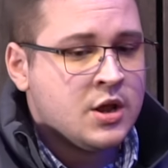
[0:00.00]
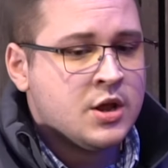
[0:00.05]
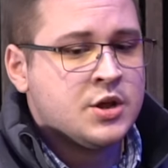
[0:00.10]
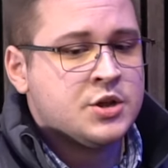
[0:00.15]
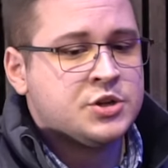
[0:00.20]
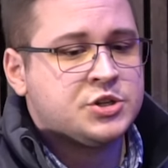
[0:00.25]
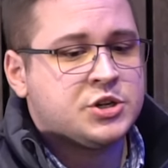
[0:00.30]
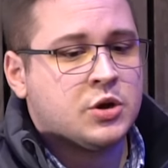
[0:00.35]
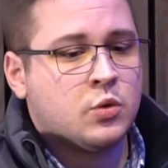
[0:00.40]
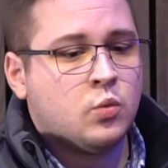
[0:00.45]

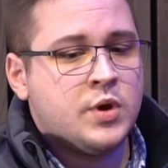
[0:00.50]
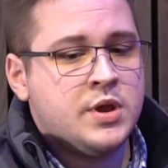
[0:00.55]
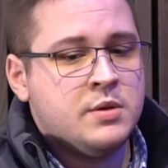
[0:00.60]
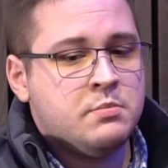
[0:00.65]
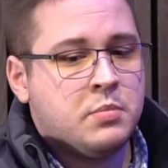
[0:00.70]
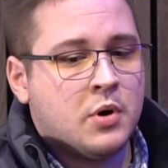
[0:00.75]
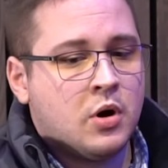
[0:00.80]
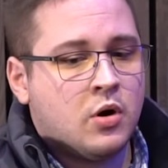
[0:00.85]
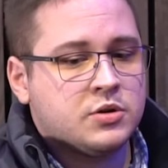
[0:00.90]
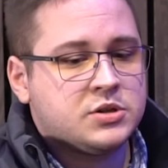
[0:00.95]
So we
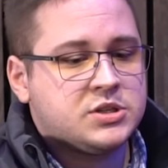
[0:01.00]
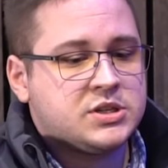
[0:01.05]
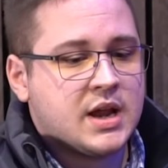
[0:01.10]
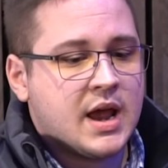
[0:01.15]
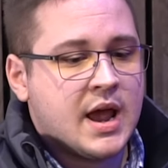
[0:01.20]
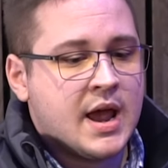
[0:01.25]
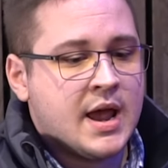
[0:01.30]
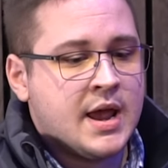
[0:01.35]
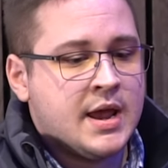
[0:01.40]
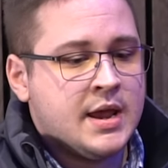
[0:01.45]
bought
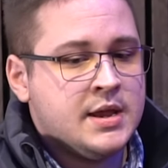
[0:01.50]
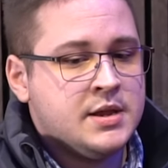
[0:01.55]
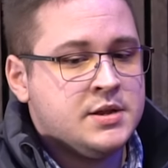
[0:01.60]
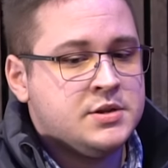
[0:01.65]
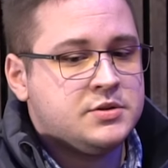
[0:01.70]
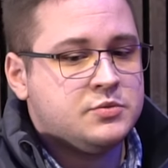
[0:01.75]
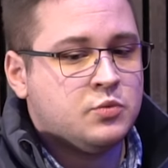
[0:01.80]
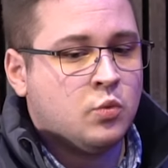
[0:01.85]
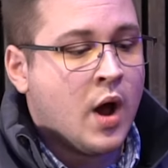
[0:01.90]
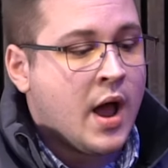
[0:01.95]
a
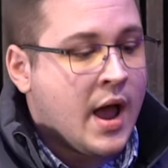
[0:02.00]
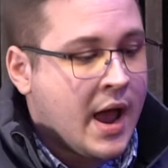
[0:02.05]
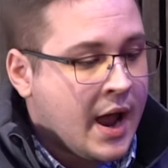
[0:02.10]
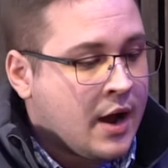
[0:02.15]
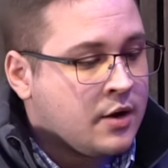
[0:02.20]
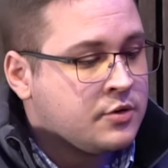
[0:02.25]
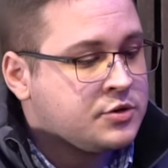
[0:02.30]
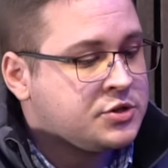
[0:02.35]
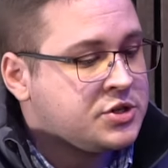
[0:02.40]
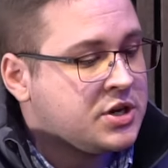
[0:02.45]

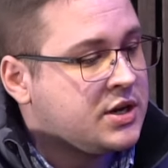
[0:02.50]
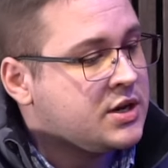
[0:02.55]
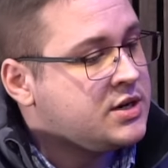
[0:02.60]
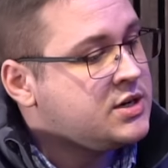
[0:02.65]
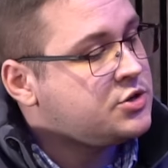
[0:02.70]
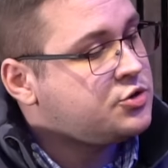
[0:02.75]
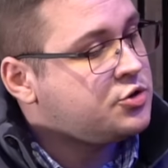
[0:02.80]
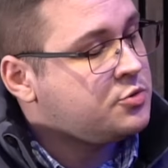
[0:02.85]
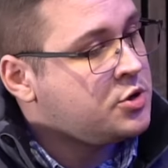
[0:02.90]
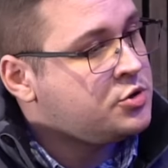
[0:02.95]
warehousing and
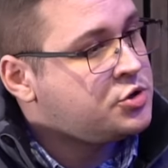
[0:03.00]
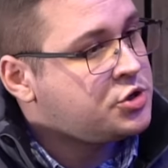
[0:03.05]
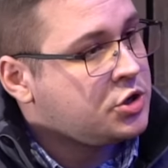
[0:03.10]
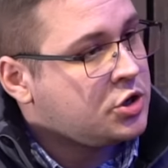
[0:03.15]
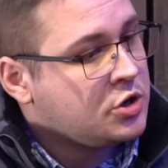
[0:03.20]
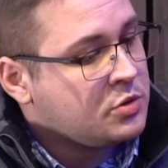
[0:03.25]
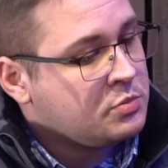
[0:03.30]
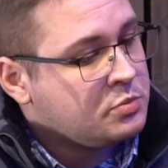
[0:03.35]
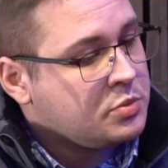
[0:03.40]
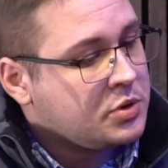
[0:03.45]
distribution
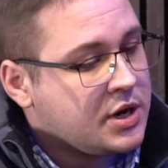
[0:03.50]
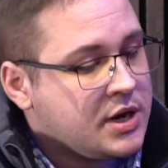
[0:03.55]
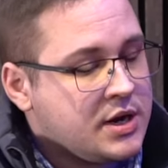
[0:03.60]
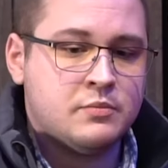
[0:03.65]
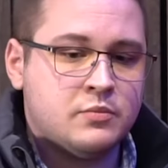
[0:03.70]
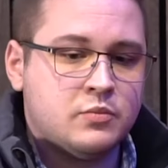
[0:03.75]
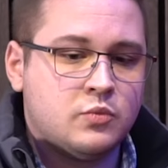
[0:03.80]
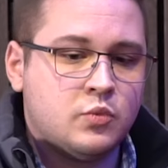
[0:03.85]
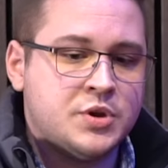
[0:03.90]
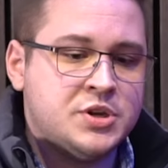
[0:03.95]
company.
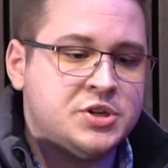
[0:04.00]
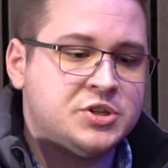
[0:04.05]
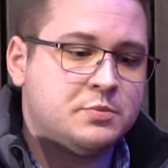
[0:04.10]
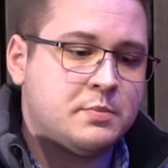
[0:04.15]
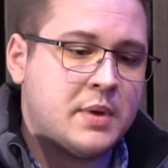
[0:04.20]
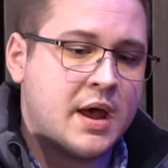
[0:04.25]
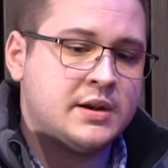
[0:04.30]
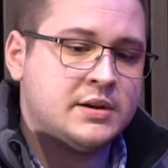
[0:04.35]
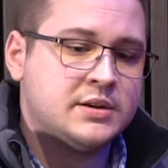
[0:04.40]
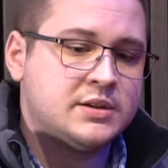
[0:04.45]
We
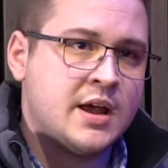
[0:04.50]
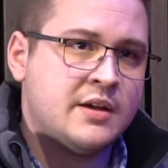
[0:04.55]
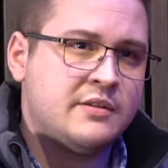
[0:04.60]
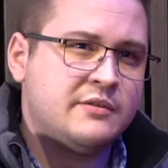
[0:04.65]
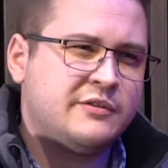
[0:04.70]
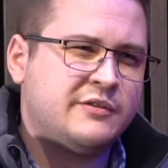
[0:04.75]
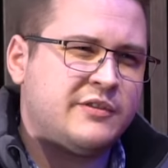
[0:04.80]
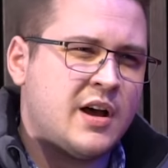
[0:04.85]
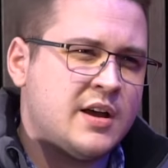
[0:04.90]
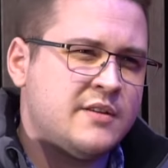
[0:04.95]
spent
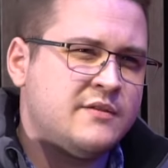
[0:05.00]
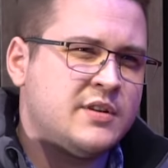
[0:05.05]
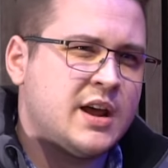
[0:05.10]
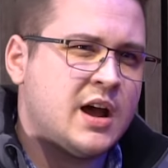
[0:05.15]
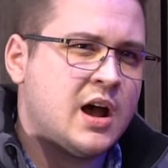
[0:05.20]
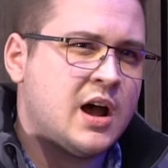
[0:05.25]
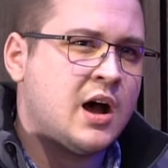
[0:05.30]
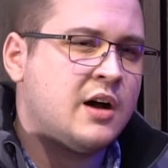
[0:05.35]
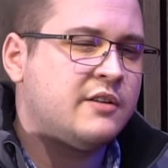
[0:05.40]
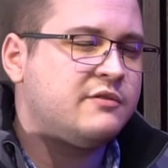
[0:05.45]

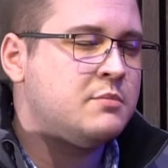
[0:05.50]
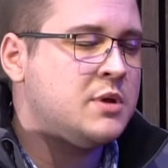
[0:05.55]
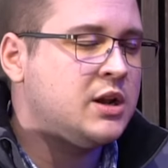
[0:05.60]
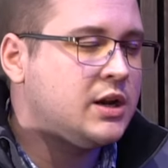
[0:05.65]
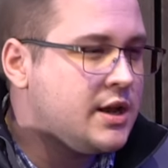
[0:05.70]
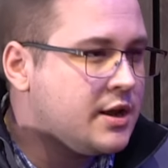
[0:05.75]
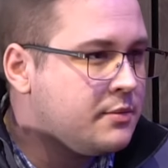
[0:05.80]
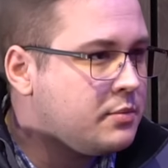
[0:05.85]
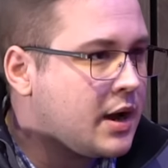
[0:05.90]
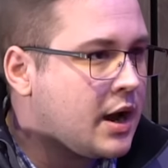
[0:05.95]
£5.5
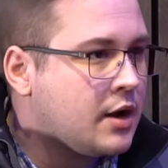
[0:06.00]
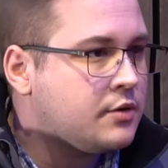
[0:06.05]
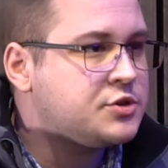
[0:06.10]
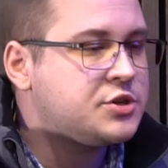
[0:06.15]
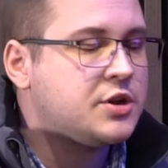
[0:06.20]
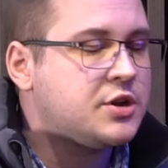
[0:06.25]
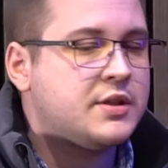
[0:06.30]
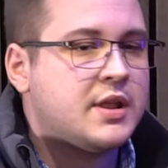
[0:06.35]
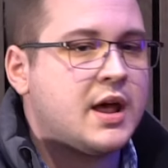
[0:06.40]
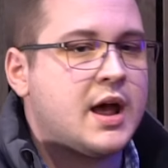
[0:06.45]
million
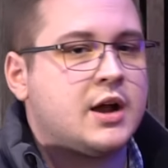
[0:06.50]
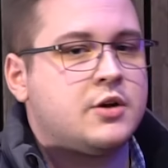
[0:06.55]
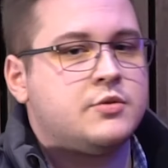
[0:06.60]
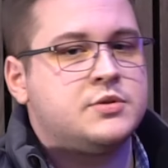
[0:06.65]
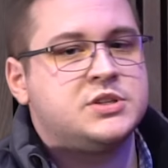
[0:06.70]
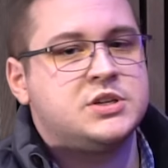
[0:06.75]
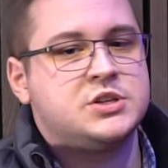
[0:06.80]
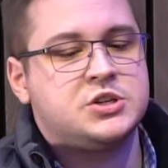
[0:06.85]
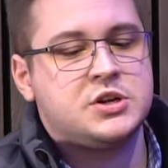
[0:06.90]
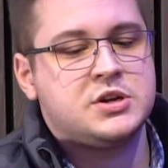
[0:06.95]
on that
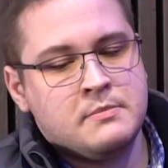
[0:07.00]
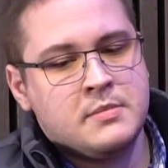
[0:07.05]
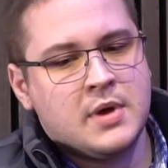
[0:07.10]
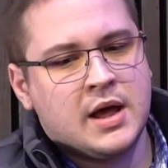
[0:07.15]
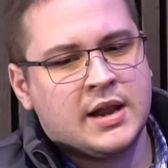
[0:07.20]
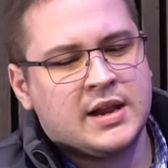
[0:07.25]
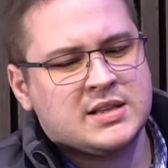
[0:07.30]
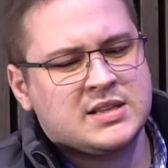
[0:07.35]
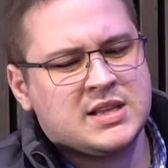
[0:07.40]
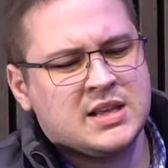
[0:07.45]
acquisition. And
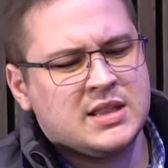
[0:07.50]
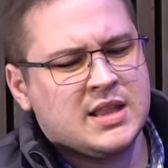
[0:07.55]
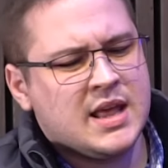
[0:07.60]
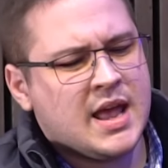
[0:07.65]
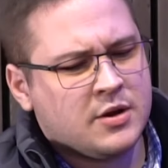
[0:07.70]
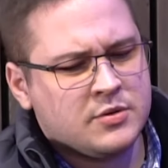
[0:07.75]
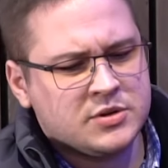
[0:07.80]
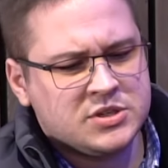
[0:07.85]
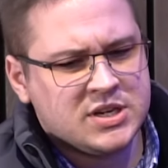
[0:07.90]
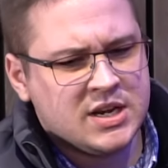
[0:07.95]
I think the
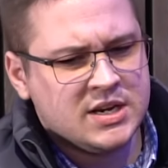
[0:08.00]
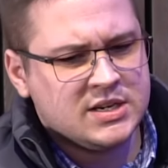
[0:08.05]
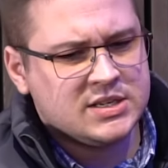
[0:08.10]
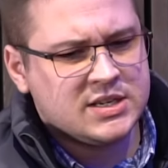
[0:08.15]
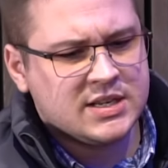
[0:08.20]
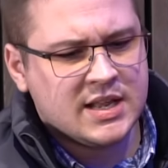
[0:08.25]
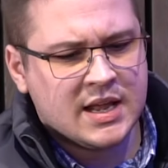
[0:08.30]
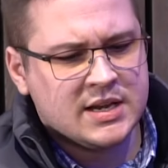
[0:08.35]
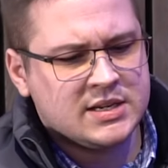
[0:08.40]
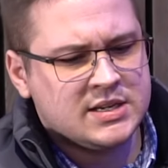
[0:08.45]
equity into
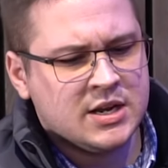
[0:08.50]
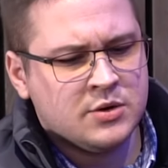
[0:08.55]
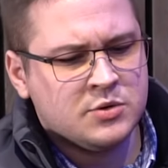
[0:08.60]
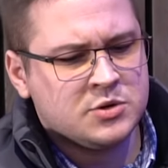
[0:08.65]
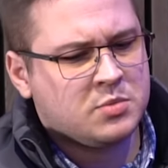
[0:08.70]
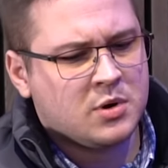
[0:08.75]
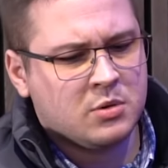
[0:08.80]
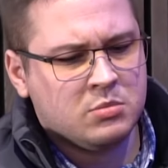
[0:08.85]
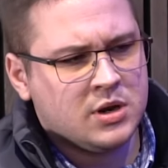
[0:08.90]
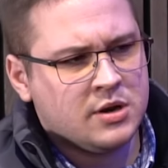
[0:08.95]
that deal was
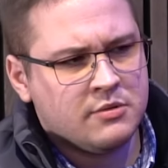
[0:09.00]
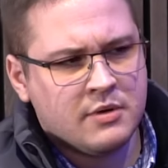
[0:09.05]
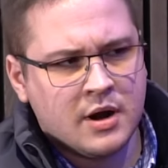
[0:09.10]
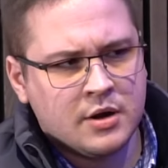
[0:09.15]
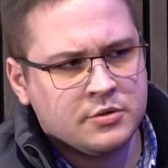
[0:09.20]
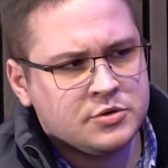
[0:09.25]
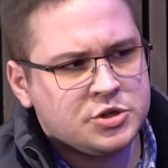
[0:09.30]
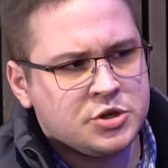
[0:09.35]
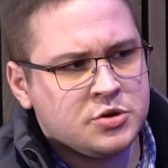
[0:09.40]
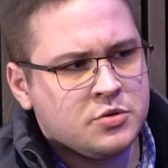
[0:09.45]
probably
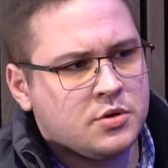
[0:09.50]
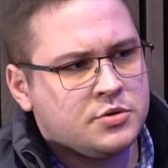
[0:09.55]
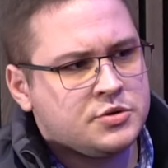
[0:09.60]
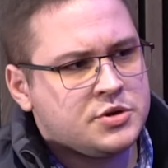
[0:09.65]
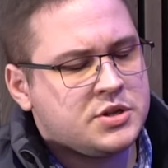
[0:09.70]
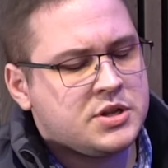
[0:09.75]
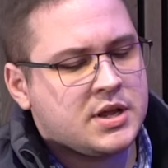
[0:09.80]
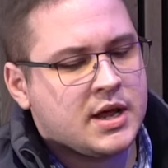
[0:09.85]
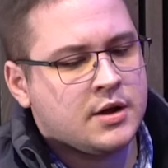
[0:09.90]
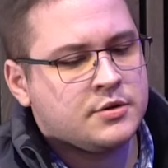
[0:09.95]
around
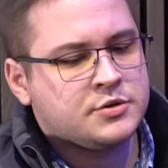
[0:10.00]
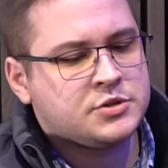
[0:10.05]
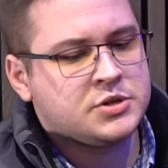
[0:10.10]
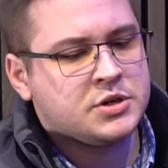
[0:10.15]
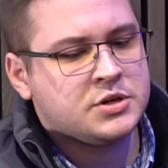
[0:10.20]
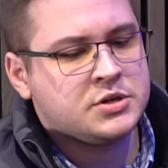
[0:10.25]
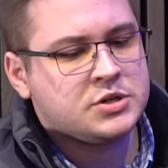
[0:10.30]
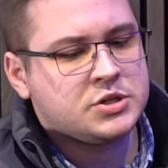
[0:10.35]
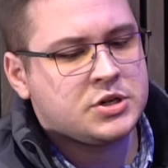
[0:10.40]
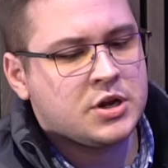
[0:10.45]

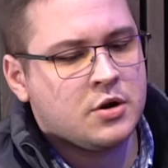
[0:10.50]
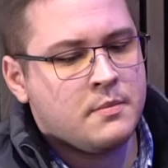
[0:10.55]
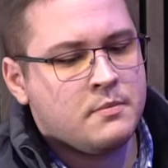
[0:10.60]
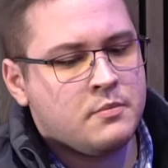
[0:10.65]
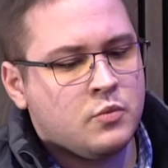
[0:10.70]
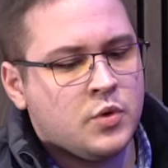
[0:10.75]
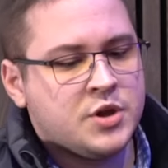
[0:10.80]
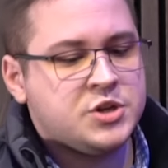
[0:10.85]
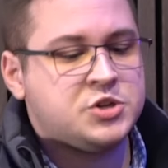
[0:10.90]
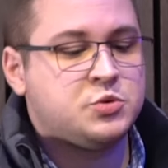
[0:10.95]
£200,000. So
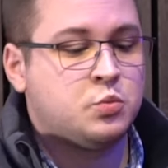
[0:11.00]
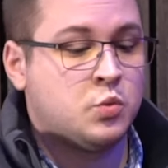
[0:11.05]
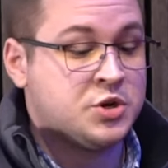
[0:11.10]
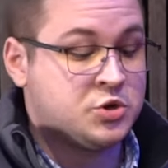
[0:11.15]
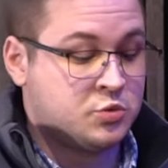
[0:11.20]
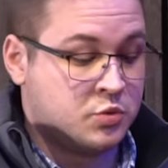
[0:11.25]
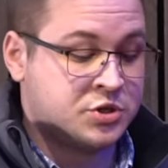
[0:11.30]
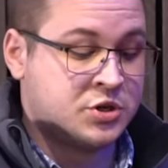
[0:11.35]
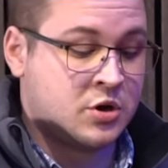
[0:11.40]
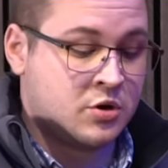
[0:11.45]
which
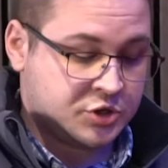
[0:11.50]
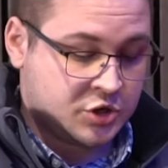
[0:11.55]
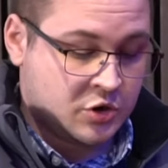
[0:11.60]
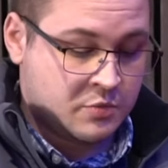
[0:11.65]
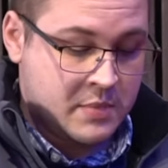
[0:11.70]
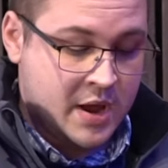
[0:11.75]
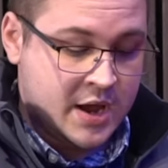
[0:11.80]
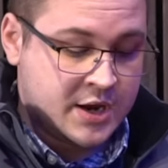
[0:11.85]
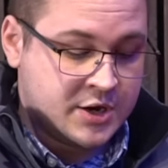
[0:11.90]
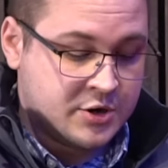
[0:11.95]
was also
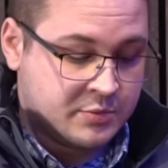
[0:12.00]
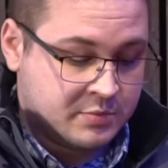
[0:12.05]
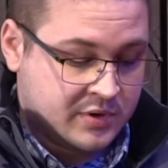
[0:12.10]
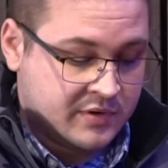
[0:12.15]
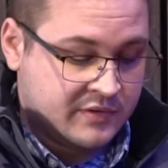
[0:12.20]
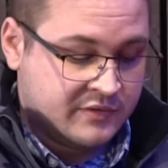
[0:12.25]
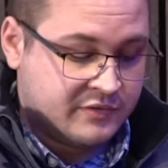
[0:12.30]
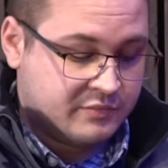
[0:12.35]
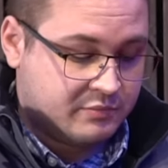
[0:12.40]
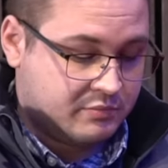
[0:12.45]
made up
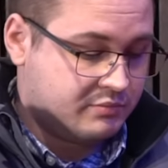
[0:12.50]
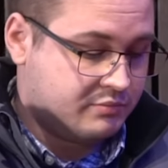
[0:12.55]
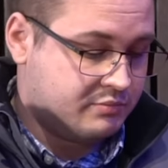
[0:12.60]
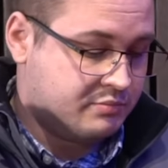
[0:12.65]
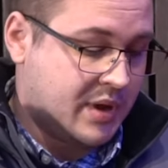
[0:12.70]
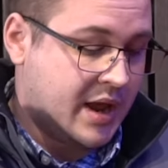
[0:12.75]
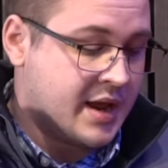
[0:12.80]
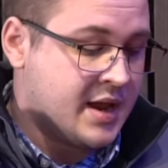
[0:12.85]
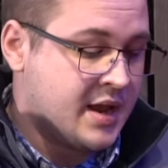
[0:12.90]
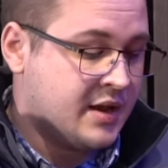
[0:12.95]
of
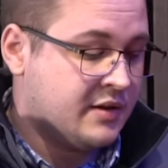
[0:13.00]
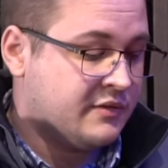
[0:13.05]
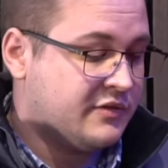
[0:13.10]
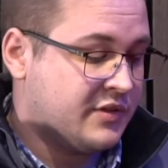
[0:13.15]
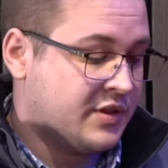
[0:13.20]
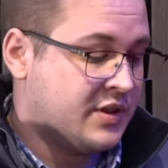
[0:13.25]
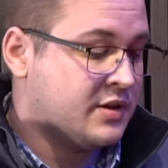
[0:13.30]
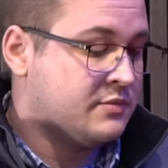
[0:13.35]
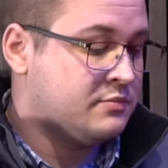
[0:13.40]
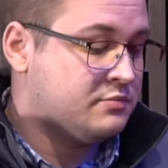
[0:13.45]
paying for
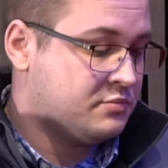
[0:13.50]
the